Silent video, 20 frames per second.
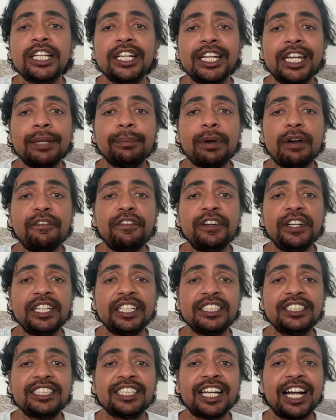name of it
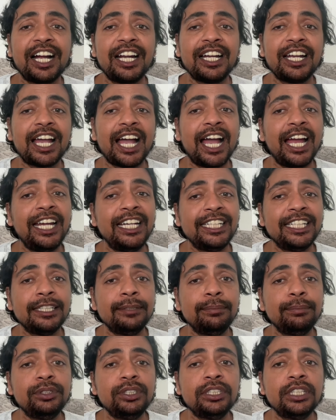is card
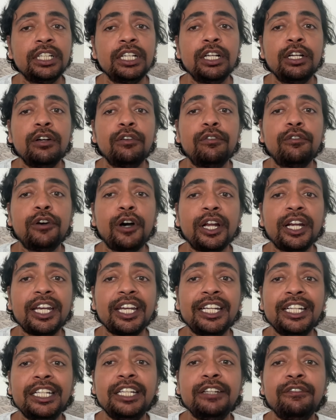items. For
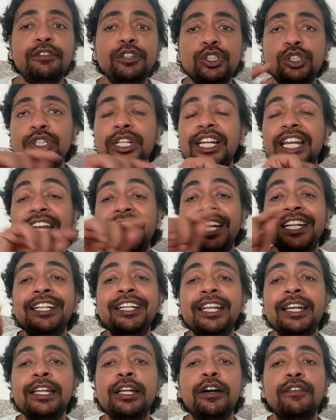individual
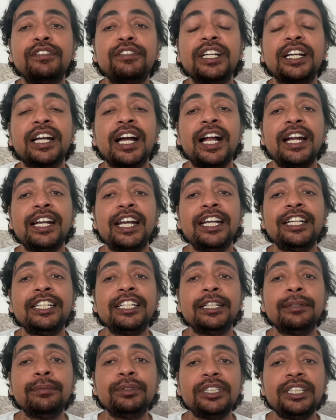entry of the card
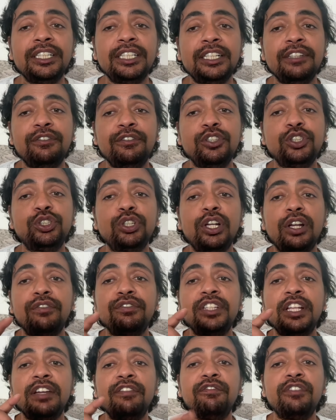items, individual of
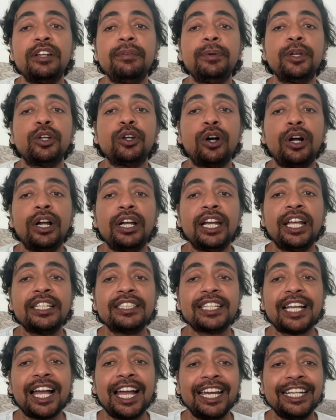them will be called
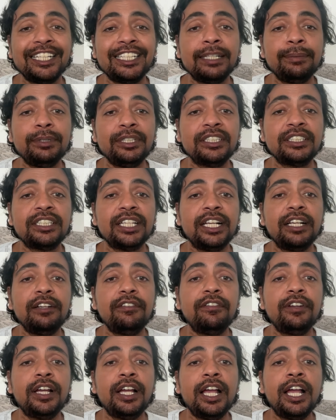as item
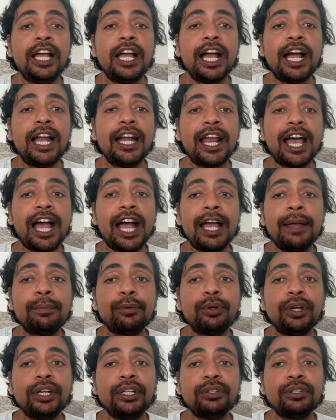itself, and I'm
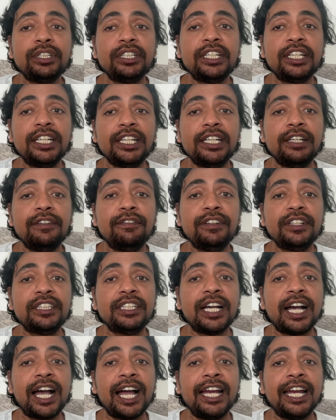going to deal with
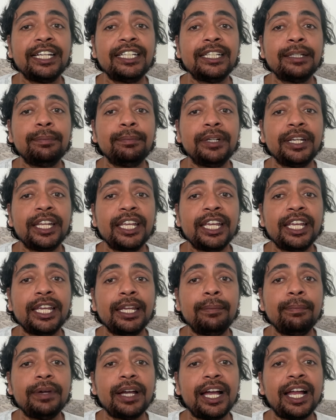the item
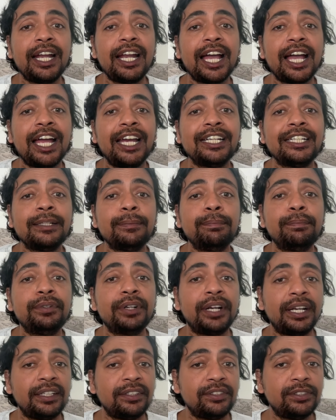name and item
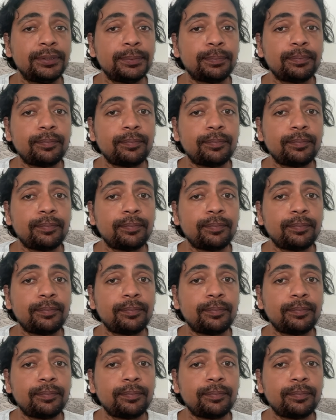price,